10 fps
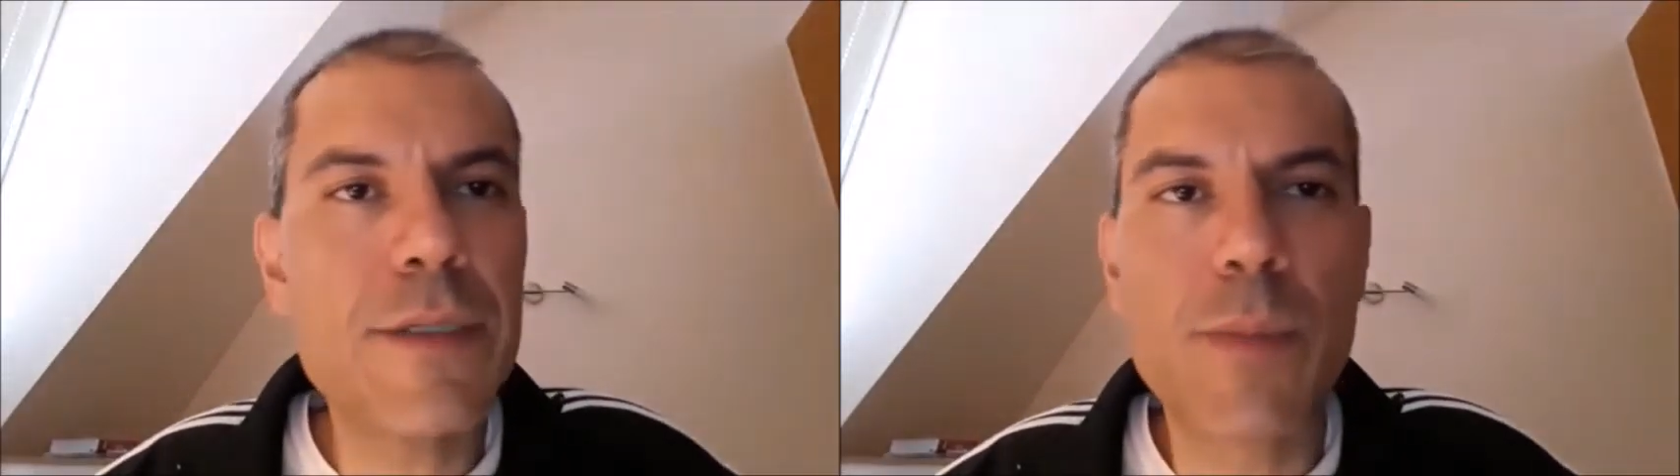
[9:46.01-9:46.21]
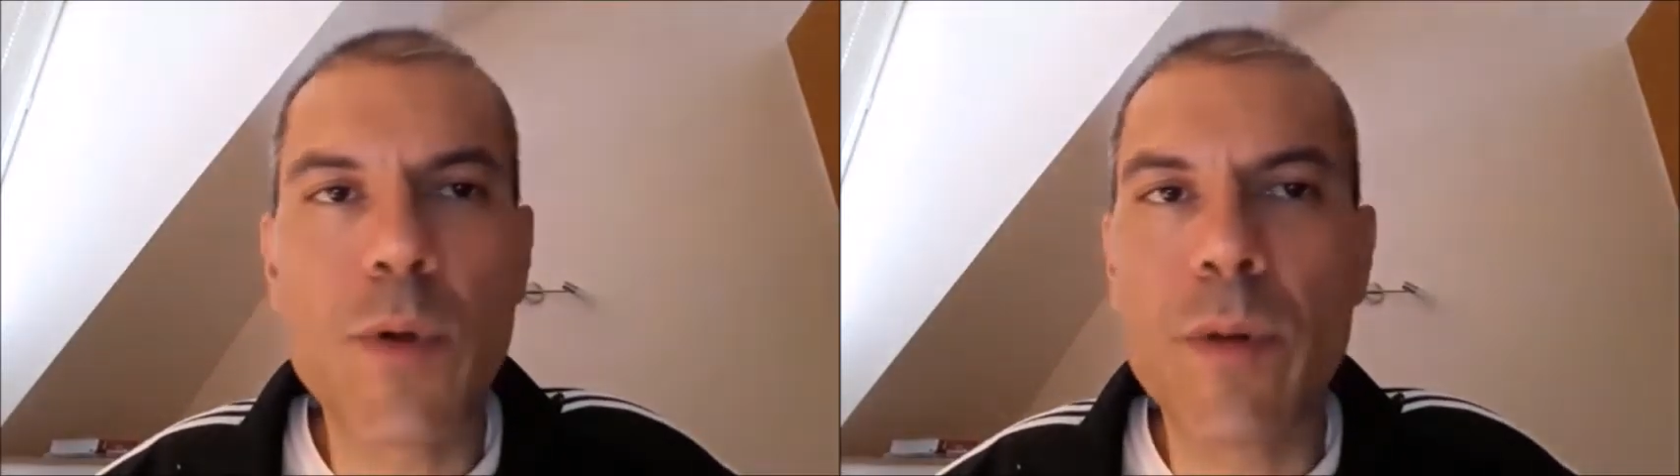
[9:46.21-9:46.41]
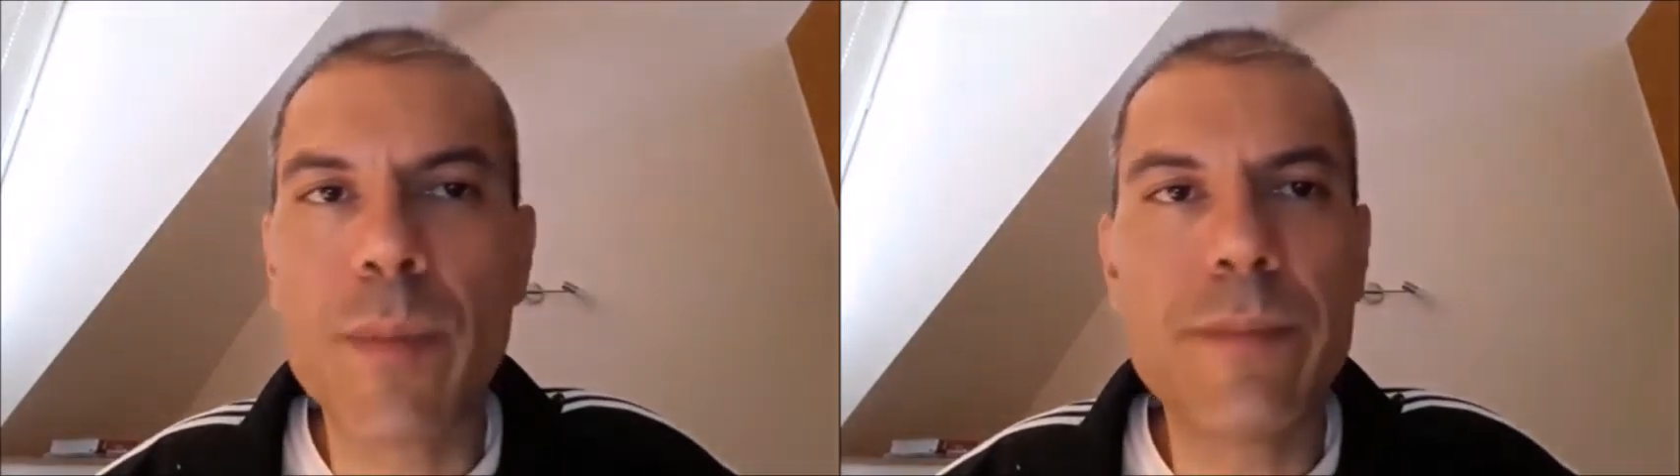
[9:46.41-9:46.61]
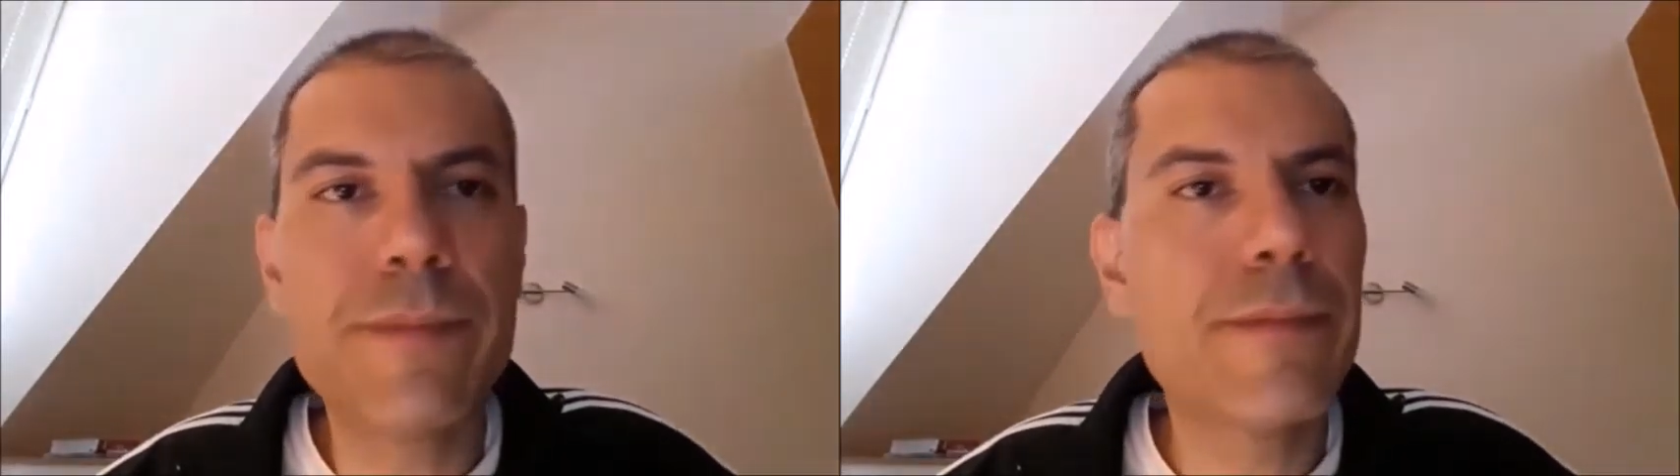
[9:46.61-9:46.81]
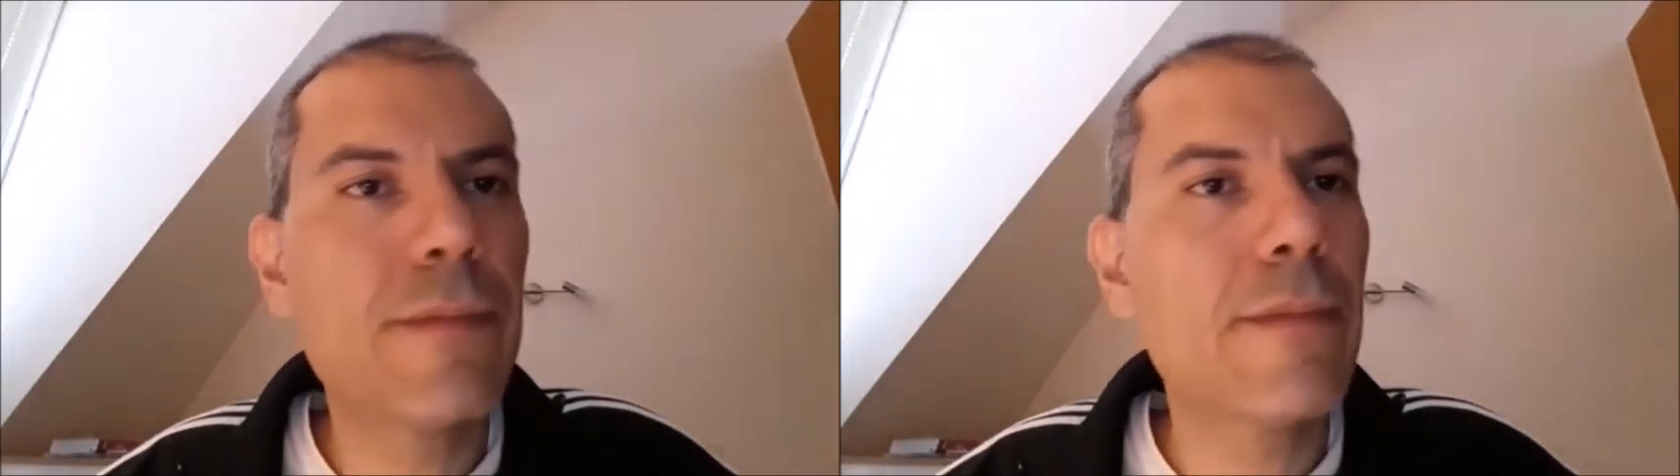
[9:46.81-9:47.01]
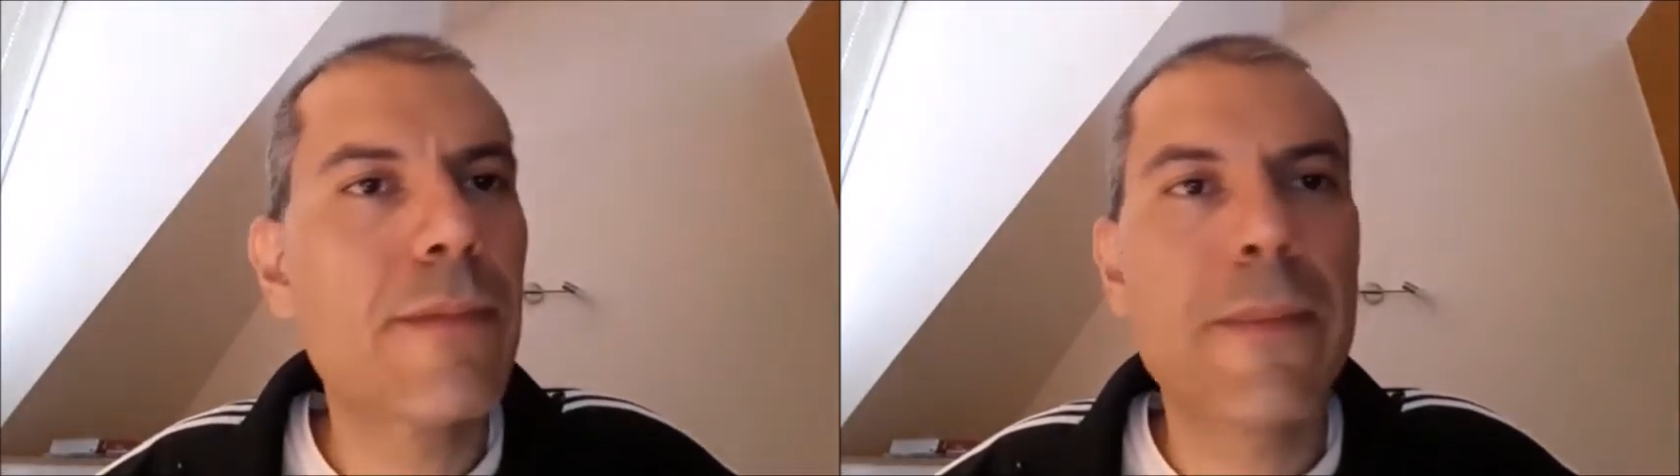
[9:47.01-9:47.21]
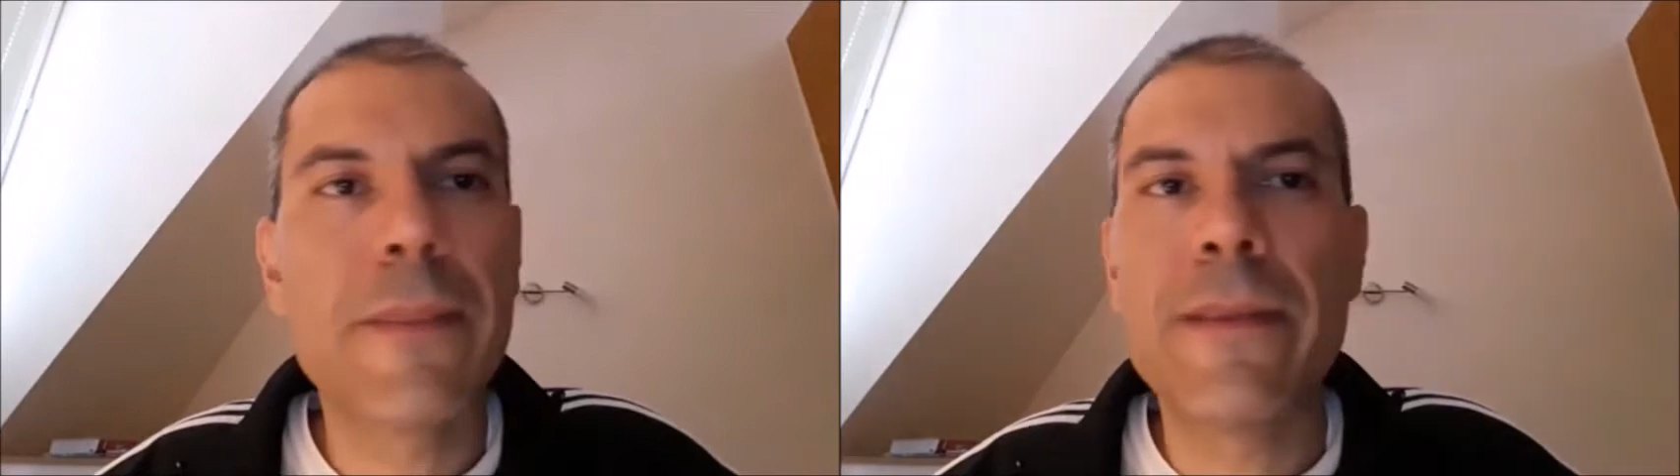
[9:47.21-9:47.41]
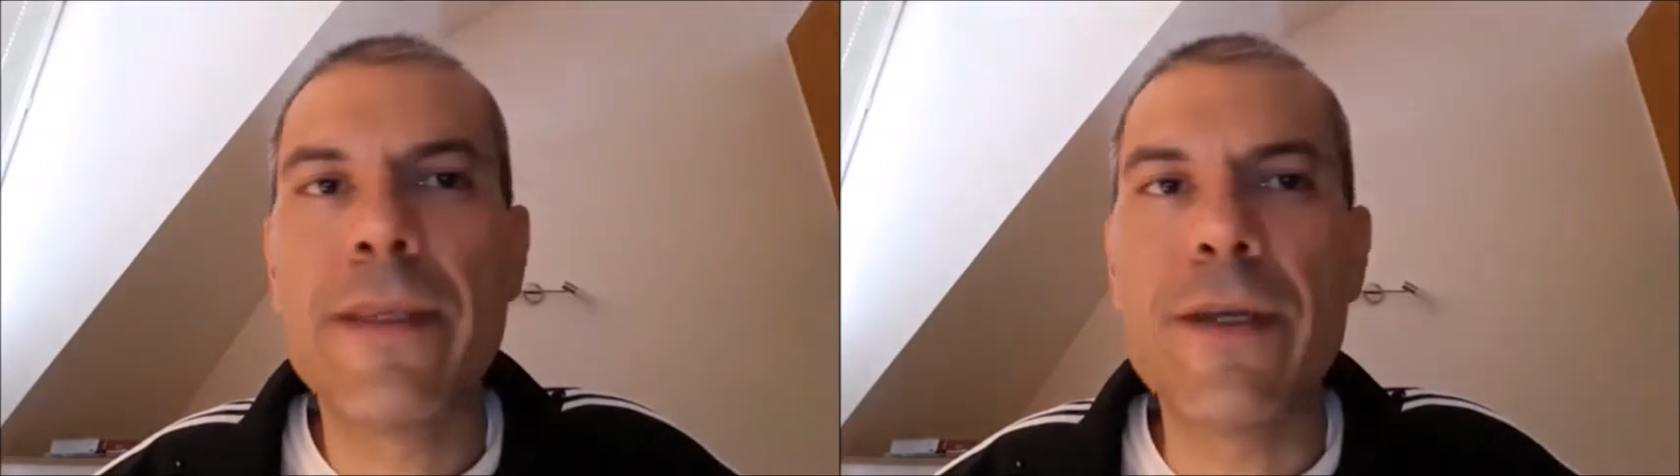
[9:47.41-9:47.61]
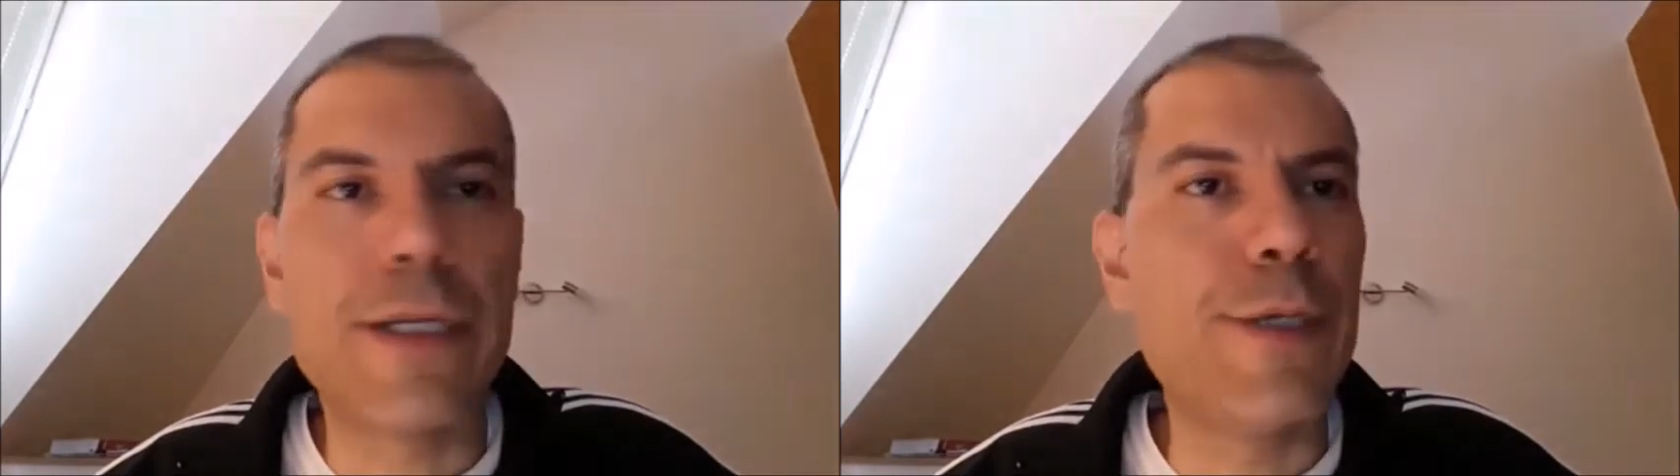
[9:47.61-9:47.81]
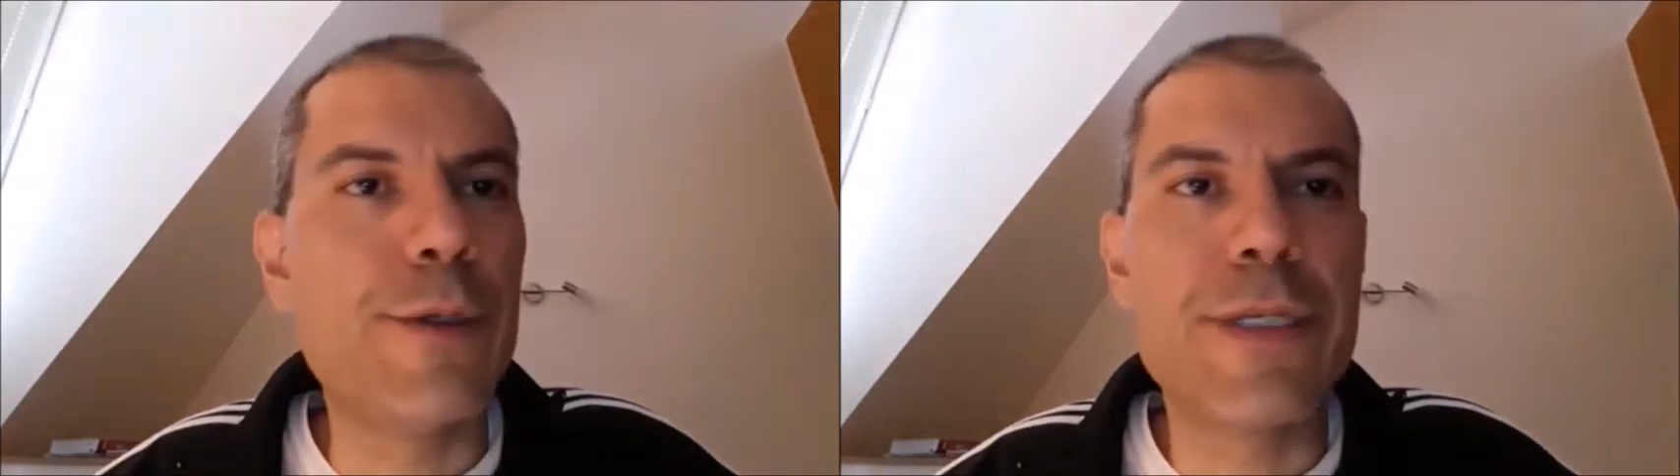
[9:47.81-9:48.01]
problem, you're
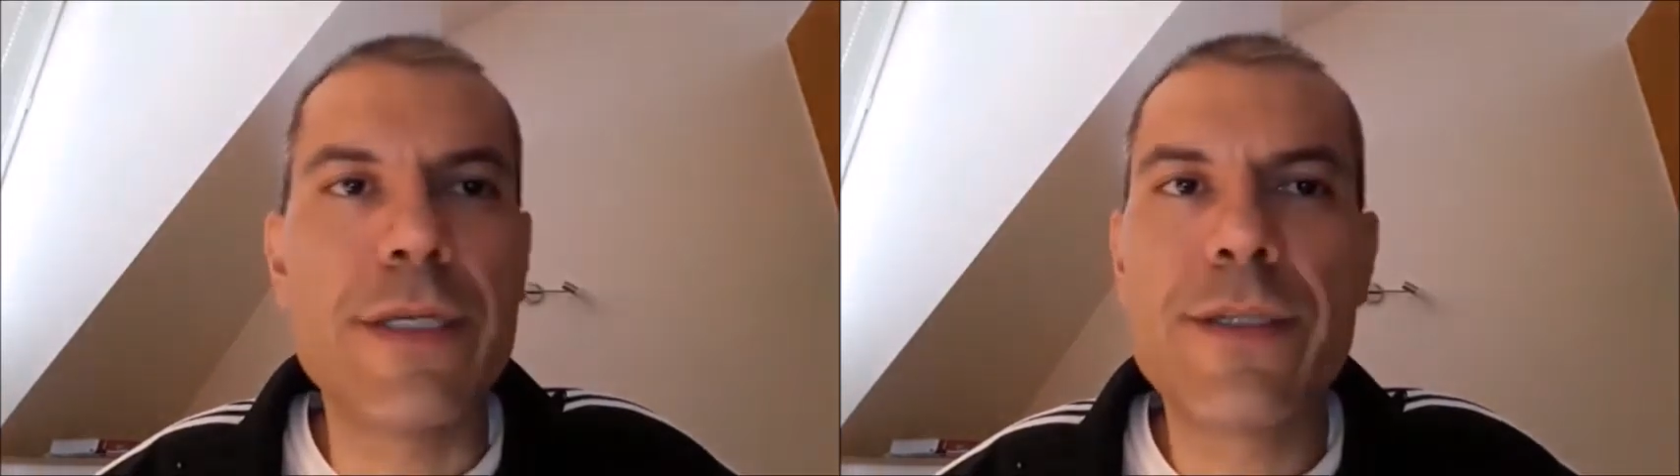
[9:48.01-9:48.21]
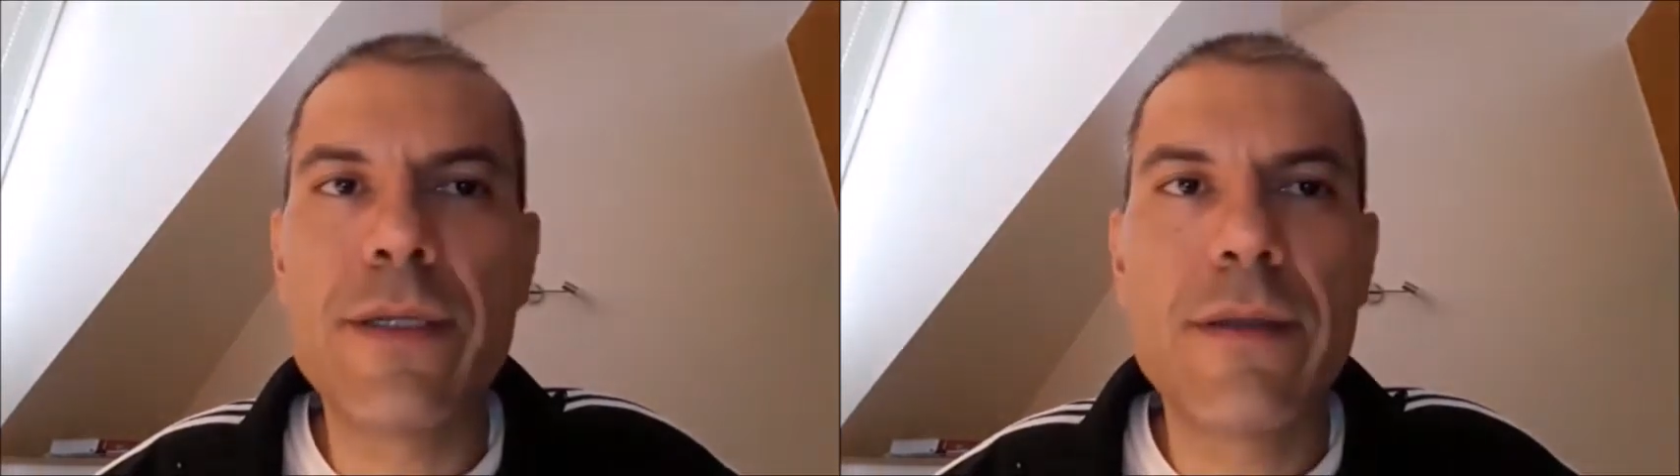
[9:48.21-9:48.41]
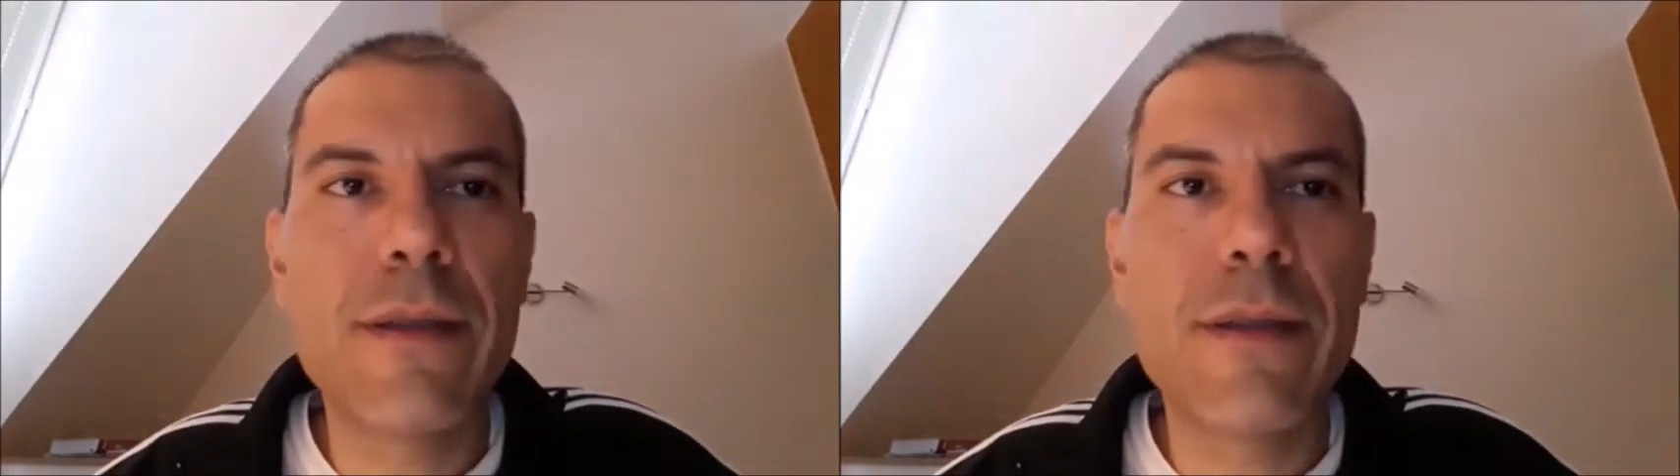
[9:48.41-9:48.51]
gonna use it.